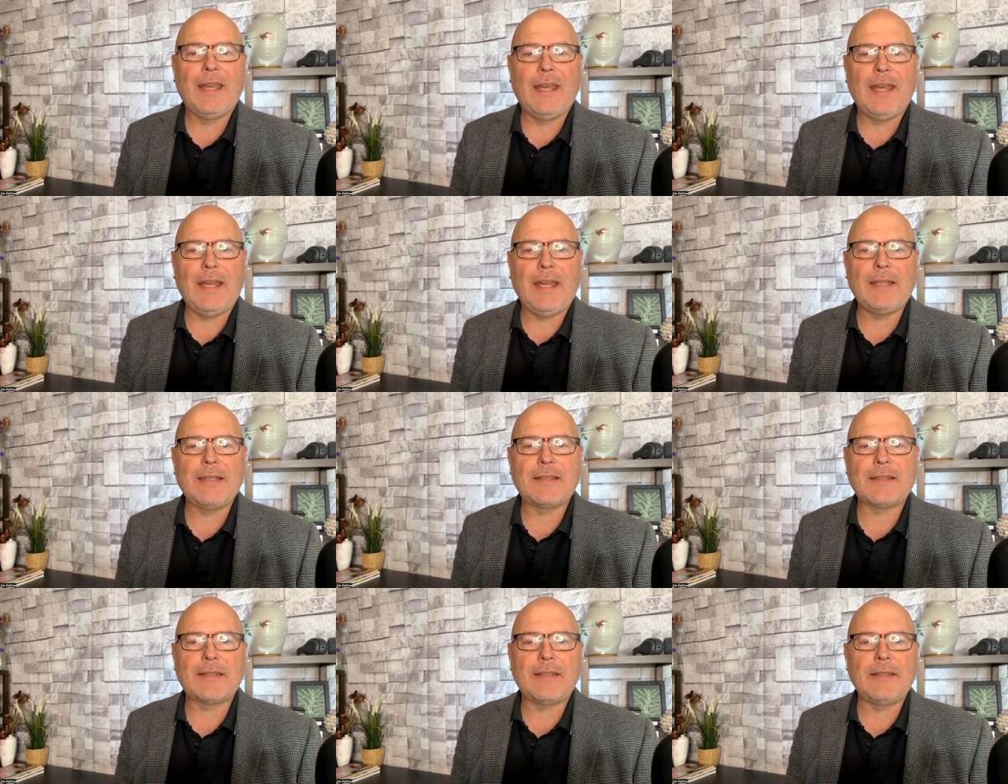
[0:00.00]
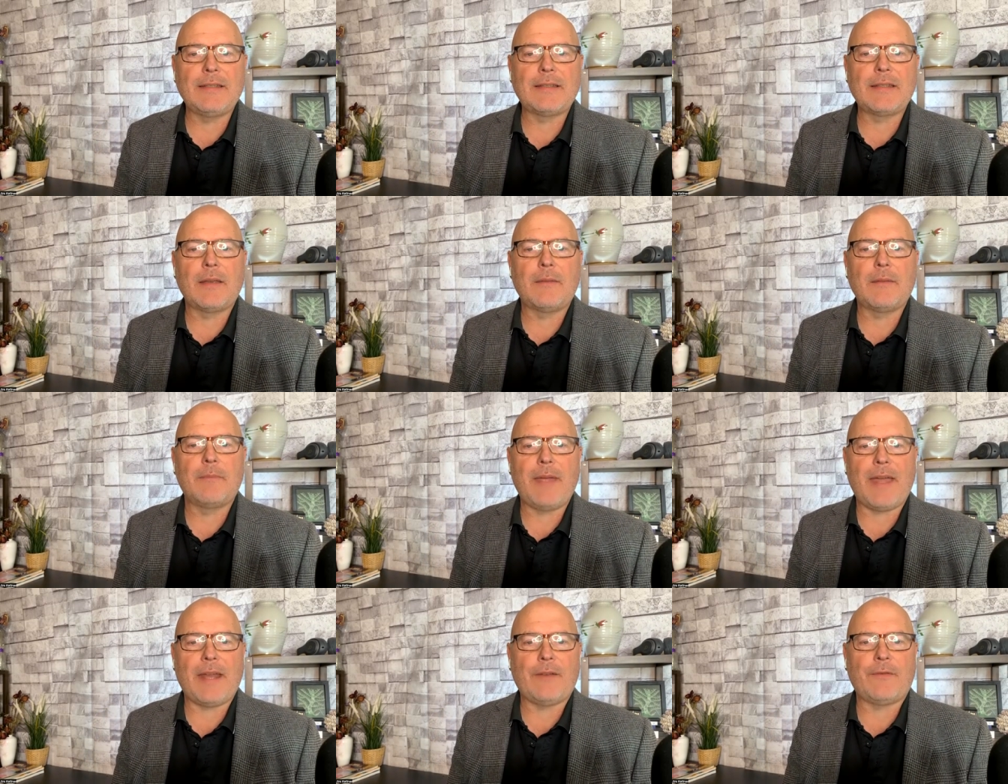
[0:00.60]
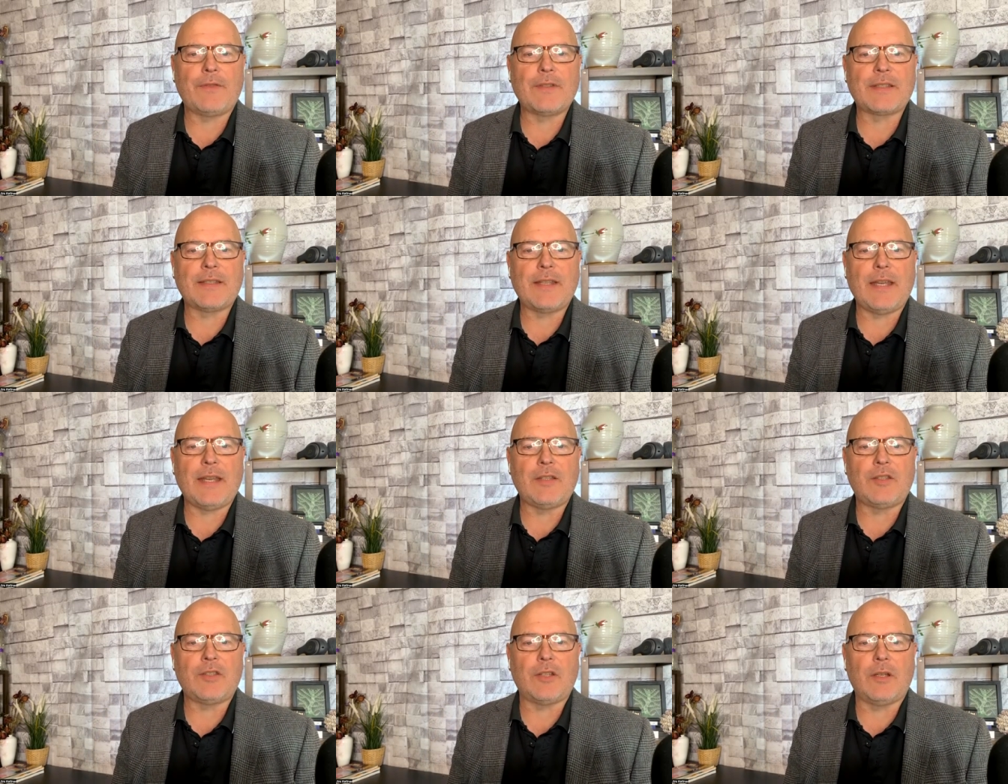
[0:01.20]
Instant
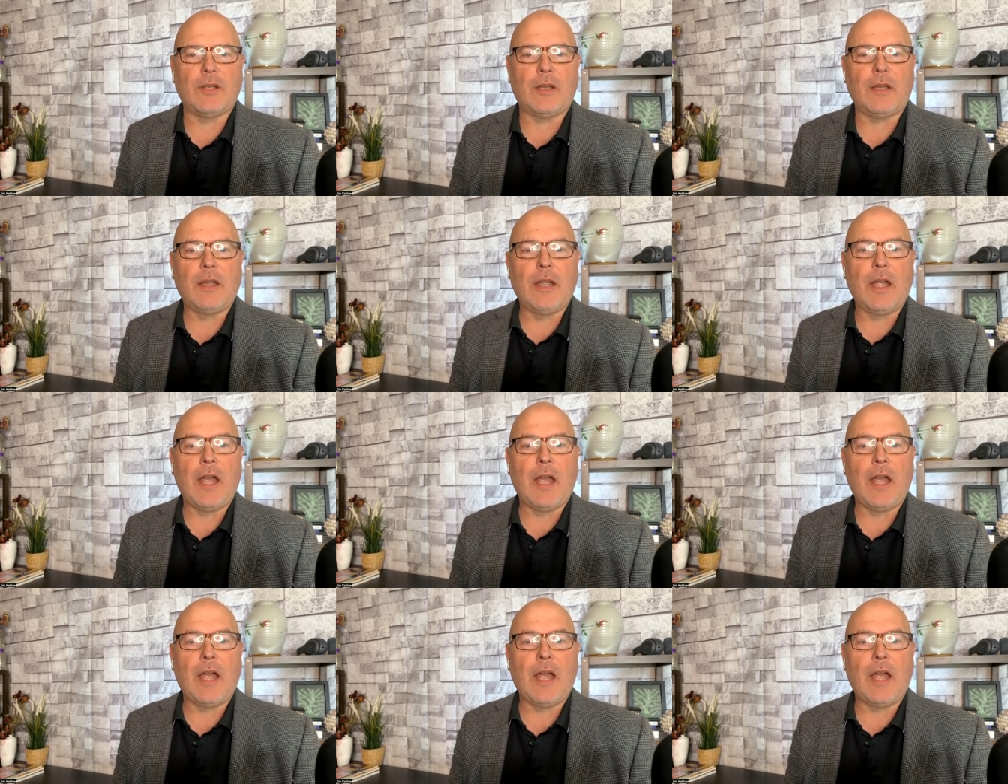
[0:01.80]
Manifestation.